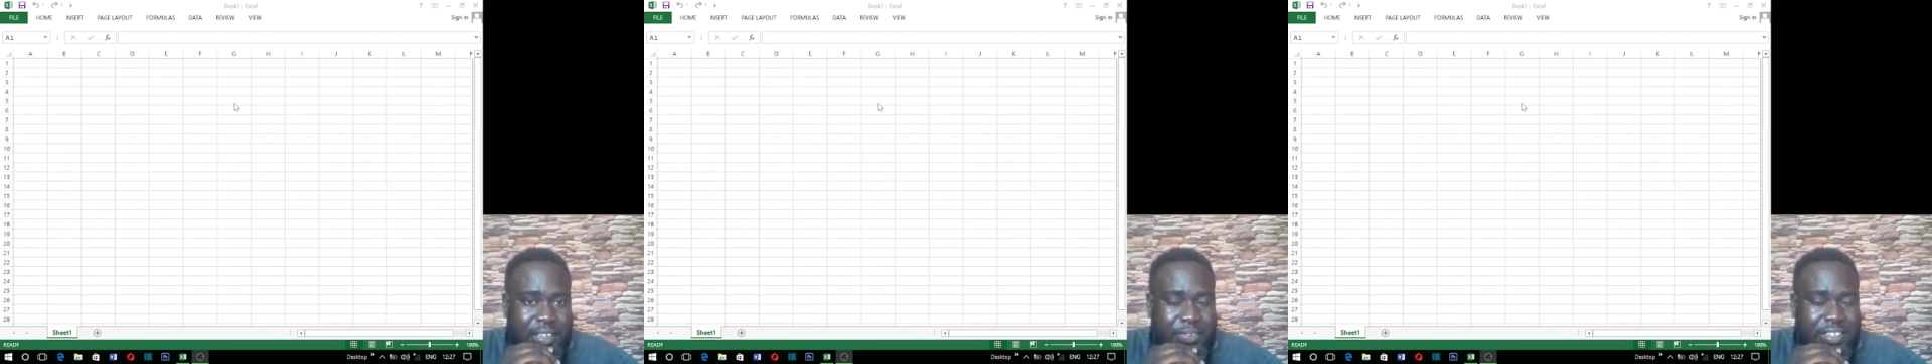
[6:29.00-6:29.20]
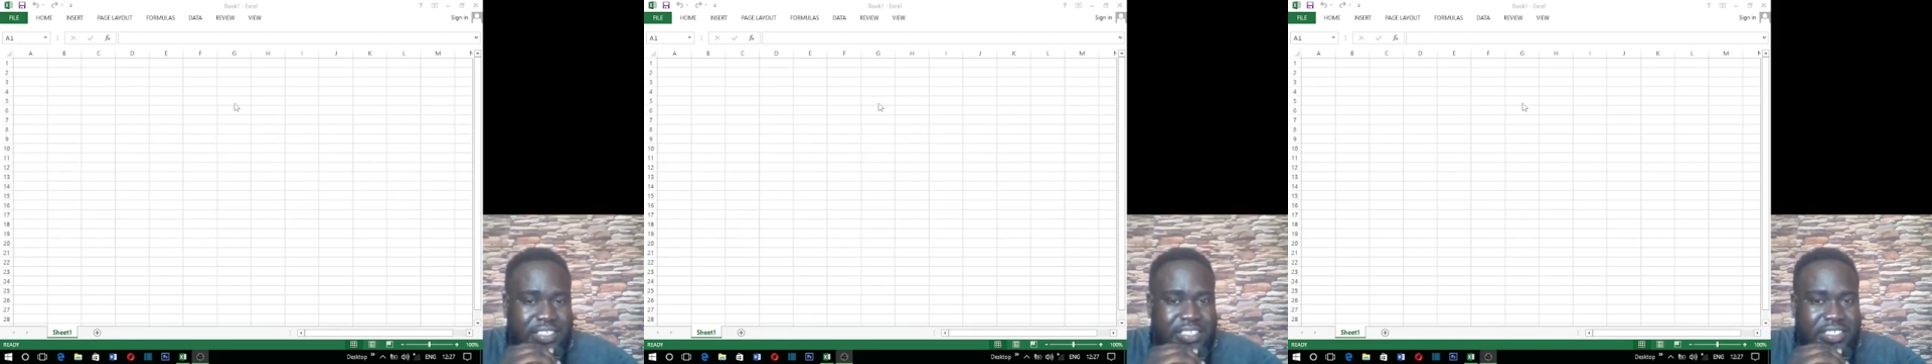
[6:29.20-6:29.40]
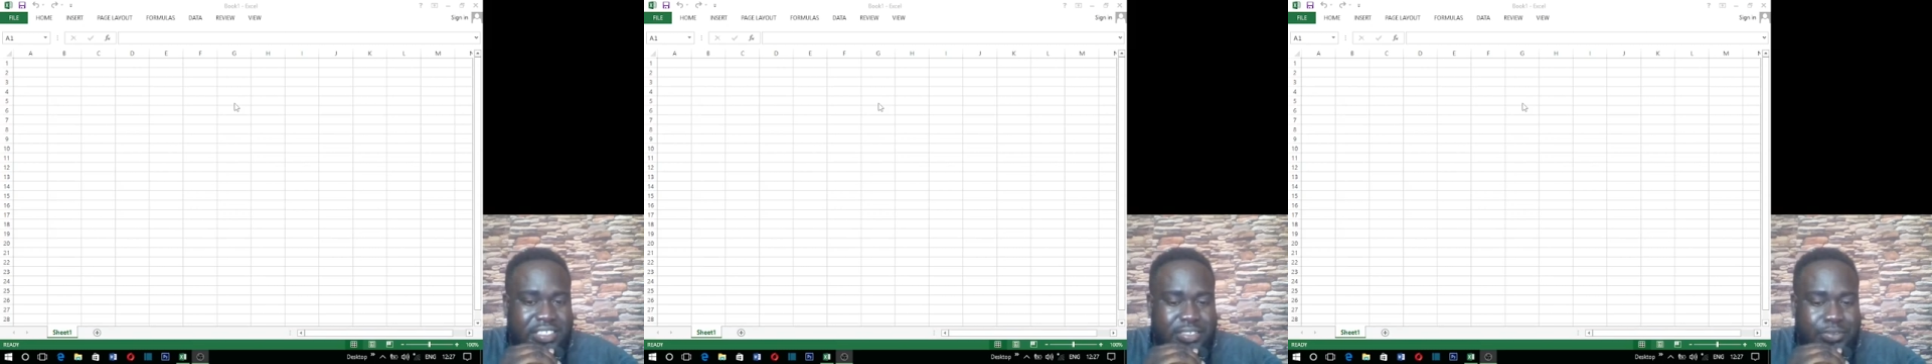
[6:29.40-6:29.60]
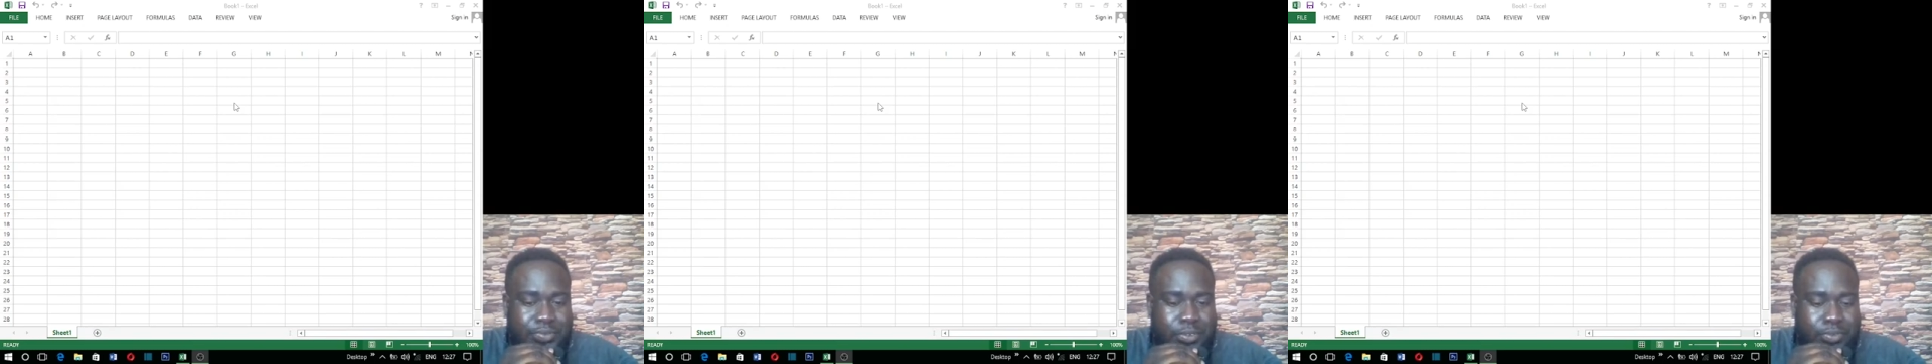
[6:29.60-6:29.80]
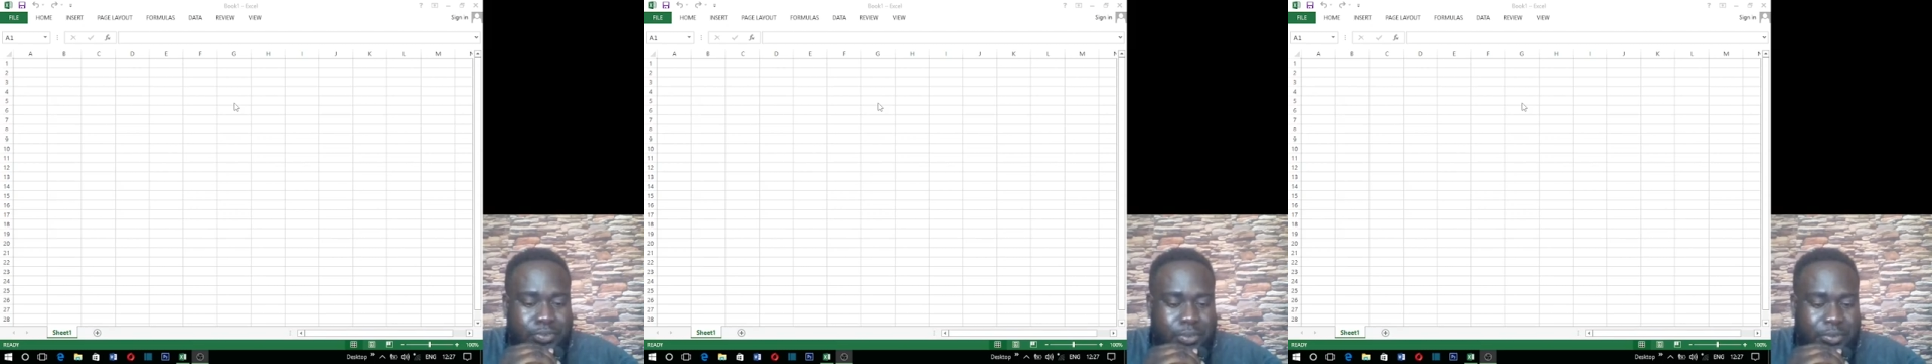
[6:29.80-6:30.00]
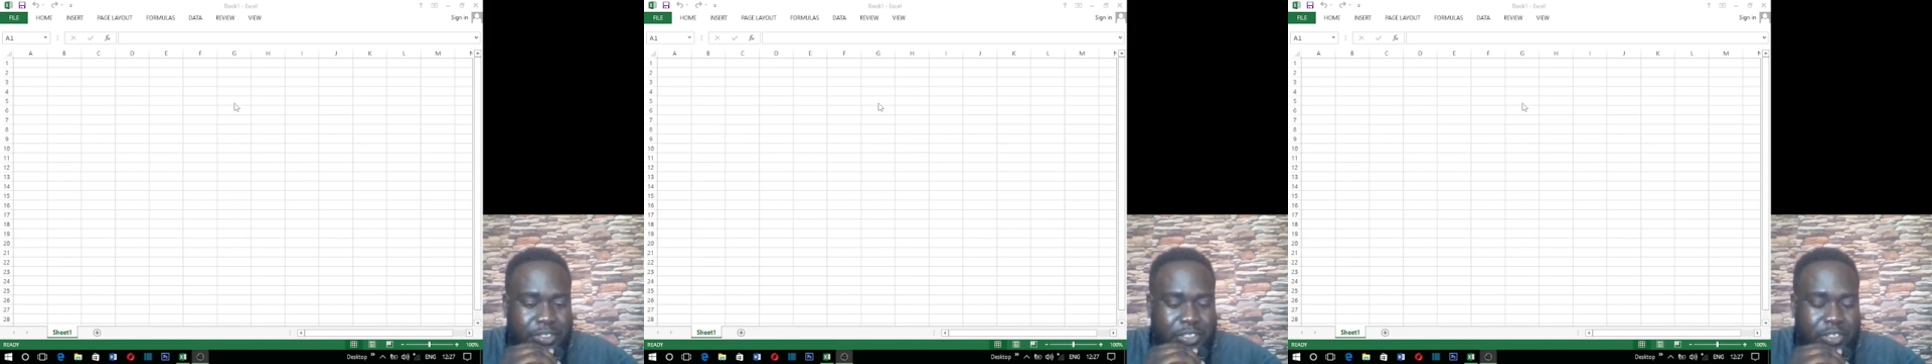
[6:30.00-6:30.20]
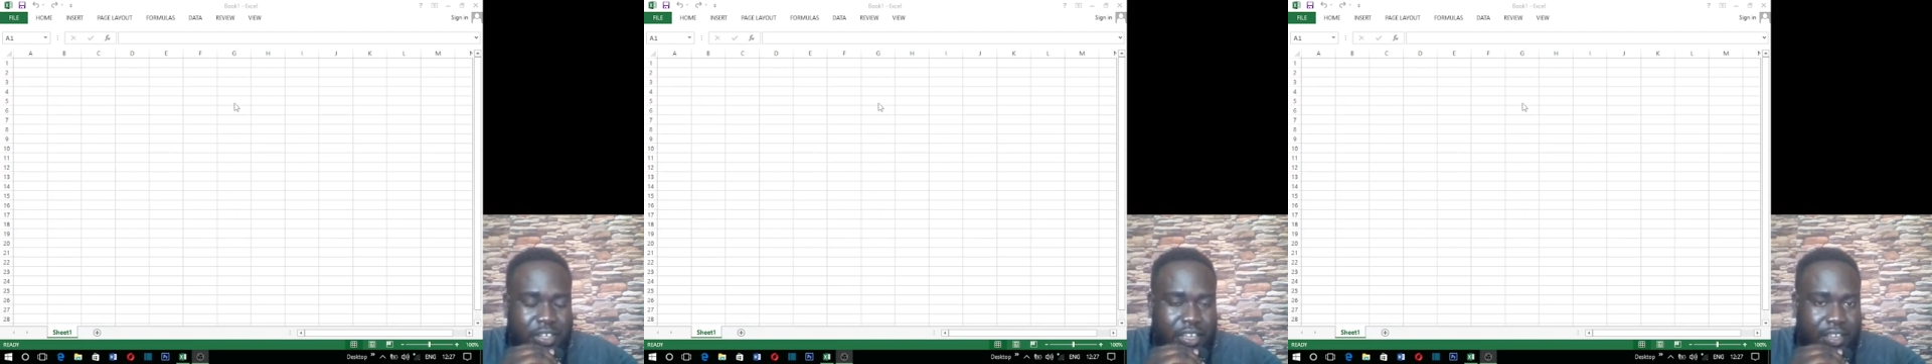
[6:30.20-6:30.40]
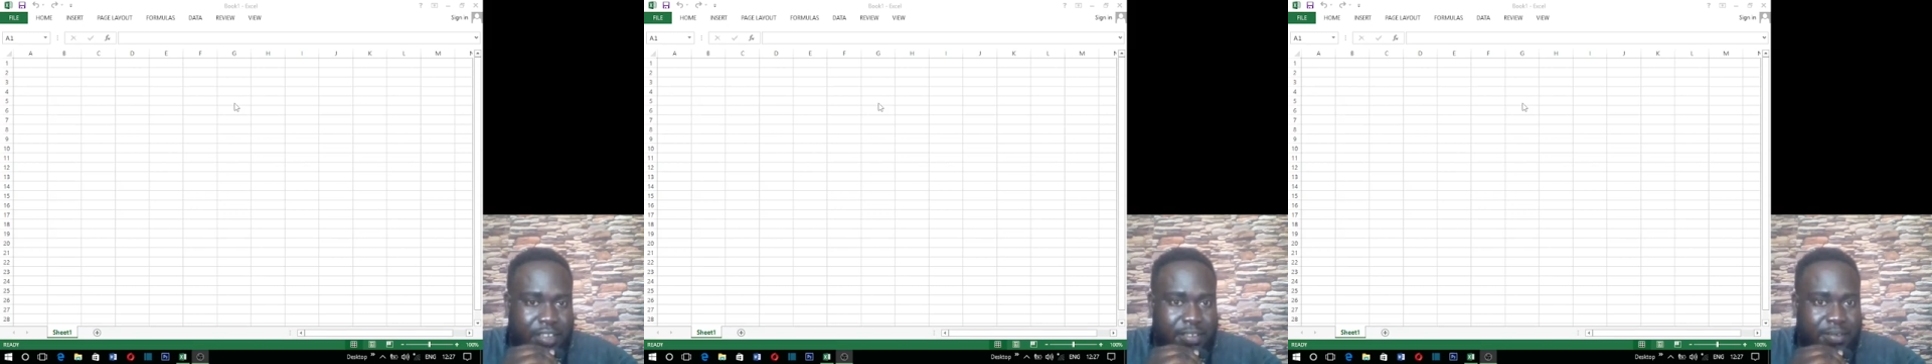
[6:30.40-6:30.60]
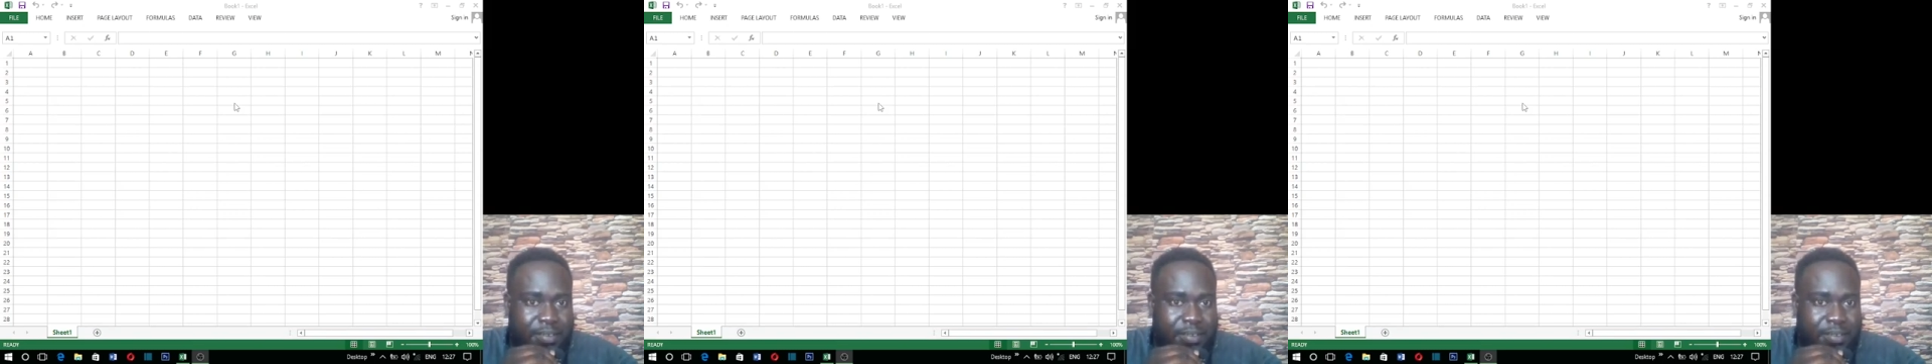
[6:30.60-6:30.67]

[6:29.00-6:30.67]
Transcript: function is different from each other,